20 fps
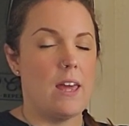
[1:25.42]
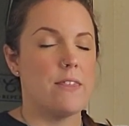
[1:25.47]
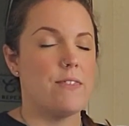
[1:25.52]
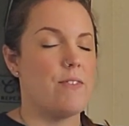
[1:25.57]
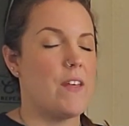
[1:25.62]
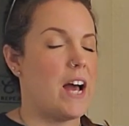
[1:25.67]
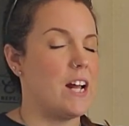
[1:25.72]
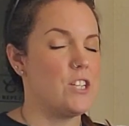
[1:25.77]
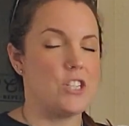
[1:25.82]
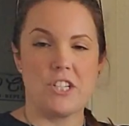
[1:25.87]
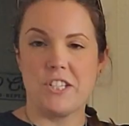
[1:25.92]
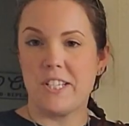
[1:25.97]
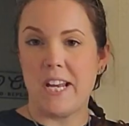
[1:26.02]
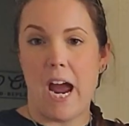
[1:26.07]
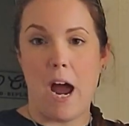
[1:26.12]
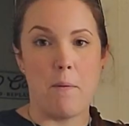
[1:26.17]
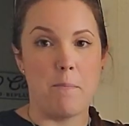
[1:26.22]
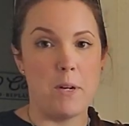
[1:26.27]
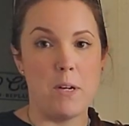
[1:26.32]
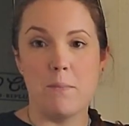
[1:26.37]
That just
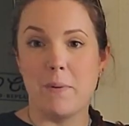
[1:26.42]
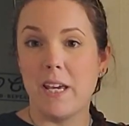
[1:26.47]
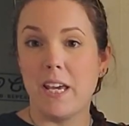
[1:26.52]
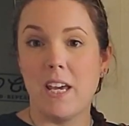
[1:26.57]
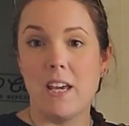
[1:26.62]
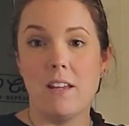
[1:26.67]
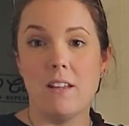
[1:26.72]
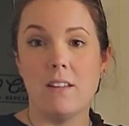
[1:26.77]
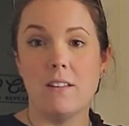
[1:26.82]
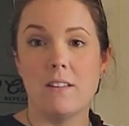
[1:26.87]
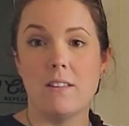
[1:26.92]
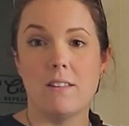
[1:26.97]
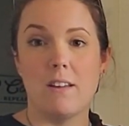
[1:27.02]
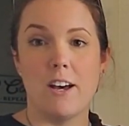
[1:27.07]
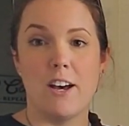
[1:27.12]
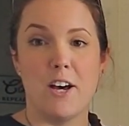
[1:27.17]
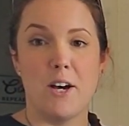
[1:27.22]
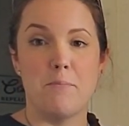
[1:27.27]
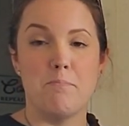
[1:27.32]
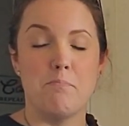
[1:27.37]
happened to be
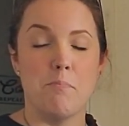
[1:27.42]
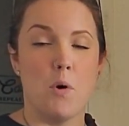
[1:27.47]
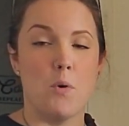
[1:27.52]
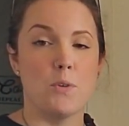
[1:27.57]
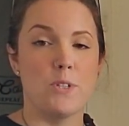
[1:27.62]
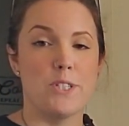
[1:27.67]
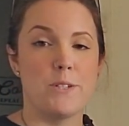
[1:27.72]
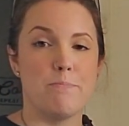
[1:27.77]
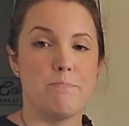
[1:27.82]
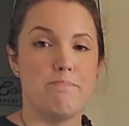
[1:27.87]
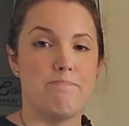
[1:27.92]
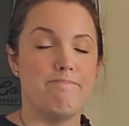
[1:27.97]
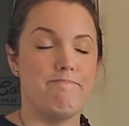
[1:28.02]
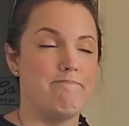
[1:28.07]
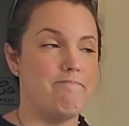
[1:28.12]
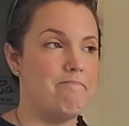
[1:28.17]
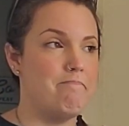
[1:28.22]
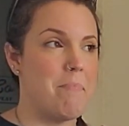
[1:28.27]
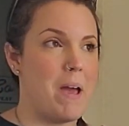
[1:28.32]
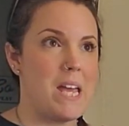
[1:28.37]
the most
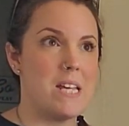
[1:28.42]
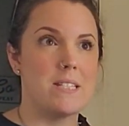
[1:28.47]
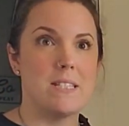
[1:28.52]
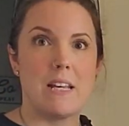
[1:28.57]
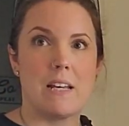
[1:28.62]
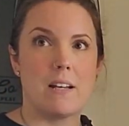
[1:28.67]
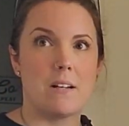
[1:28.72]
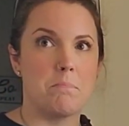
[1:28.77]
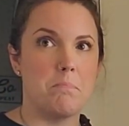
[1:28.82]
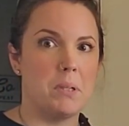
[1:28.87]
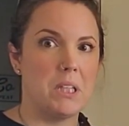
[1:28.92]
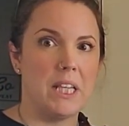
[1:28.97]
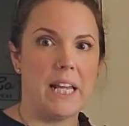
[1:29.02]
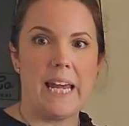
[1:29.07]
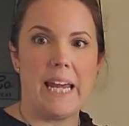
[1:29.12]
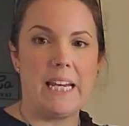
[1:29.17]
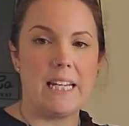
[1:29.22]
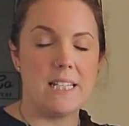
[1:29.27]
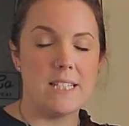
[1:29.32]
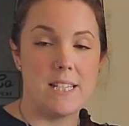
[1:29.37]
basic
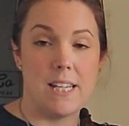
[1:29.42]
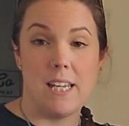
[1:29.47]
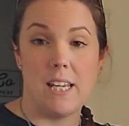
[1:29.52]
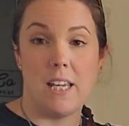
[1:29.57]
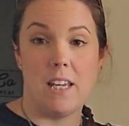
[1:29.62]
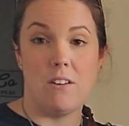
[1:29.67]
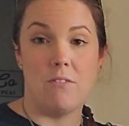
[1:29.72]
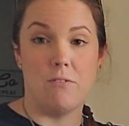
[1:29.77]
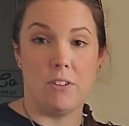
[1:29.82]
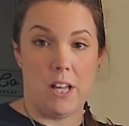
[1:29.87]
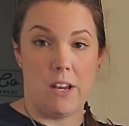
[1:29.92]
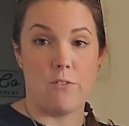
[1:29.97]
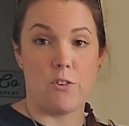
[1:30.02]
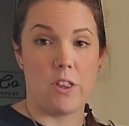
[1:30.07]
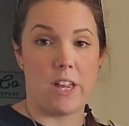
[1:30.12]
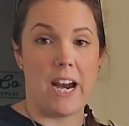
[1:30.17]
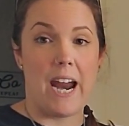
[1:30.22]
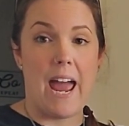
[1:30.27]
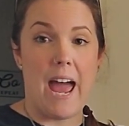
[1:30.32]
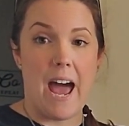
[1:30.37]
plain tea flavor that
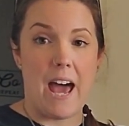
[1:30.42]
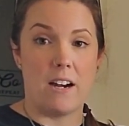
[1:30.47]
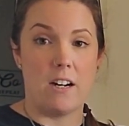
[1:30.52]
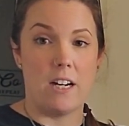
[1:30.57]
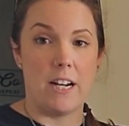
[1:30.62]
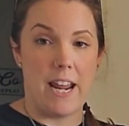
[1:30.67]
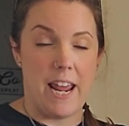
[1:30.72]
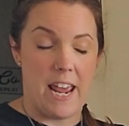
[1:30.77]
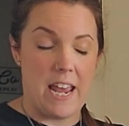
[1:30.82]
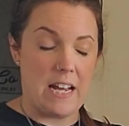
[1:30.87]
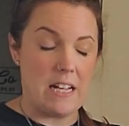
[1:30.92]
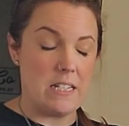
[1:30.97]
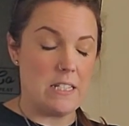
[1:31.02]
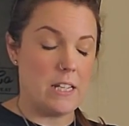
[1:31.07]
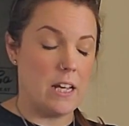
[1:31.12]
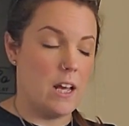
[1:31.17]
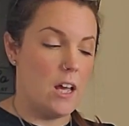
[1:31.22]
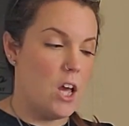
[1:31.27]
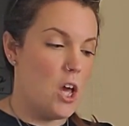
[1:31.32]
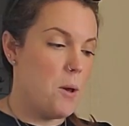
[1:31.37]
I had on hand
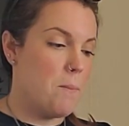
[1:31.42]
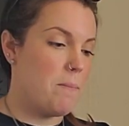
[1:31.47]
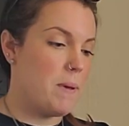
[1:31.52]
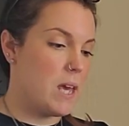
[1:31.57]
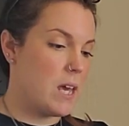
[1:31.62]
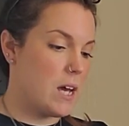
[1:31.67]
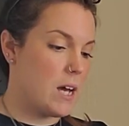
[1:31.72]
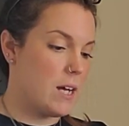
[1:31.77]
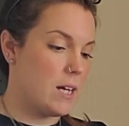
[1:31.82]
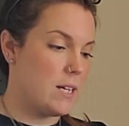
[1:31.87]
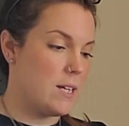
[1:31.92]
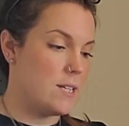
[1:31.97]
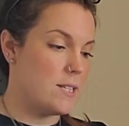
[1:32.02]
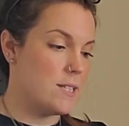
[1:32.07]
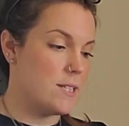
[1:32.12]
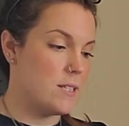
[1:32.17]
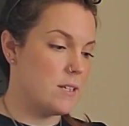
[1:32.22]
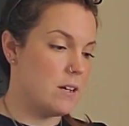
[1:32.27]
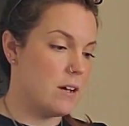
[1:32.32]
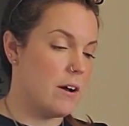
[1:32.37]

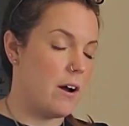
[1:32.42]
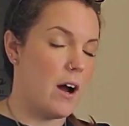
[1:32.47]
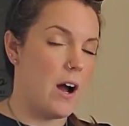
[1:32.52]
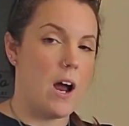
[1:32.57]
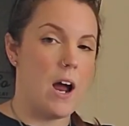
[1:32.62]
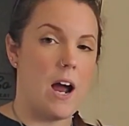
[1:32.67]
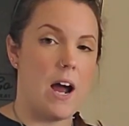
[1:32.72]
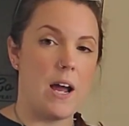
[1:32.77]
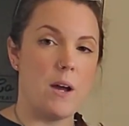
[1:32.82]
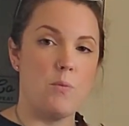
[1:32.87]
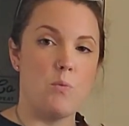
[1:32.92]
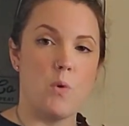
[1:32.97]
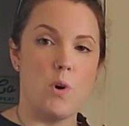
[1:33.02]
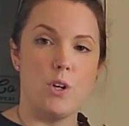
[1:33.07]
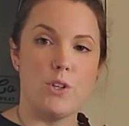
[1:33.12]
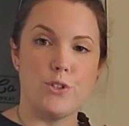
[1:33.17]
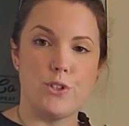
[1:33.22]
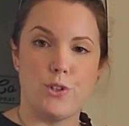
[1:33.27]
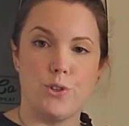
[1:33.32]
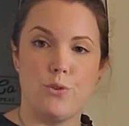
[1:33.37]
because I
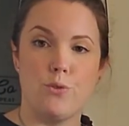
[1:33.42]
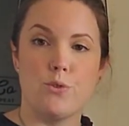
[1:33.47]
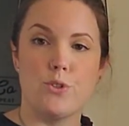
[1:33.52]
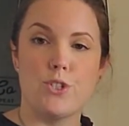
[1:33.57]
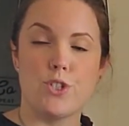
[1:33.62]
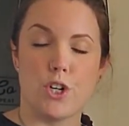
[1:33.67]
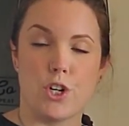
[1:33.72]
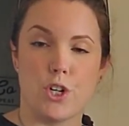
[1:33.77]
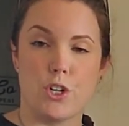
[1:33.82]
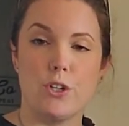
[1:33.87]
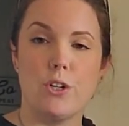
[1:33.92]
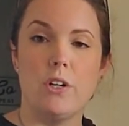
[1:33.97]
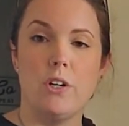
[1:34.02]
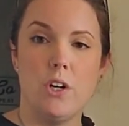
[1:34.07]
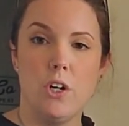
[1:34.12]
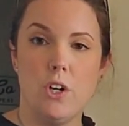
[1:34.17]
want to start,